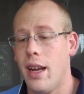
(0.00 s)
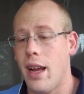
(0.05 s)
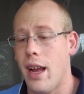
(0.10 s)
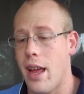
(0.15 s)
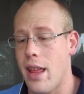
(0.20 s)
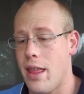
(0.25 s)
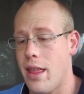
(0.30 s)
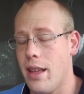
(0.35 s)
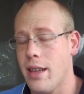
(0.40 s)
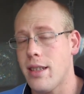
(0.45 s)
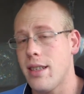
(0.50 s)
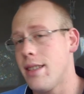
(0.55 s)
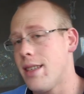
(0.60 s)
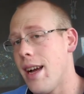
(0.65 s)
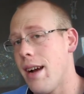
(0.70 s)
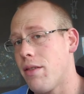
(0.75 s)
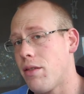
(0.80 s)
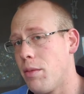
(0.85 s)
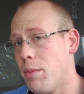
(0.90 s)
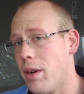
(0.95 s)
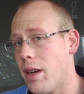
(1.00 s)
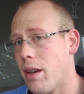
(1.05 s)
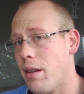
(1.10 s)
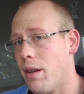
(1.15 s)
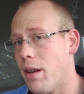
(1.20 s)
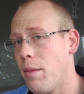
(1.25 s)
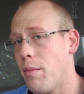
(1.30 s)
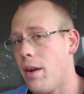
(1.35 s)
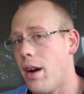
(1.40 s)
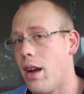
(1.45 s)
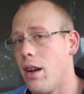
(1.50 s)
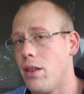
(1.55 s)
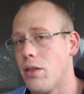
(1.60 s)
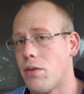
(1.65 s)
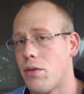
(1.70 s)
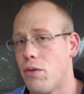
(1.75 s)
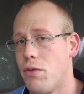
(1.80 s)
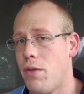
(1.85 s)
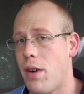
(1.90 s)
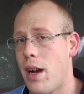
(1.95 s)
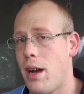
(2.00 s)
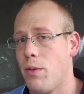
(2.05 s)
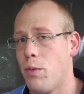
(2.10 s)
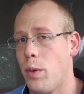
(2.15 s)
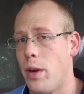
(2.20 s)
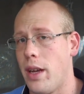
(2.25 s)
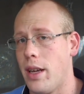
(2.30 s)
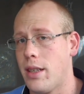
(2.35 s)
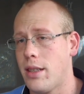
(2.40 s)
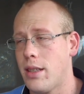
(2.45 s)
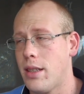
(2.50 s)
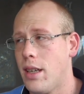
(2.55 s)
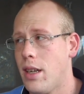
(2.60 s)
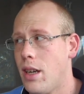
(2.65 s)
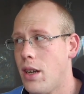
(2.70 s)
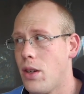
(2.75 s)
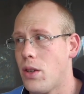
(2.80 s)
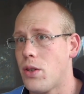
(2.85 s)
And this is after being in bottles for 5 weeks.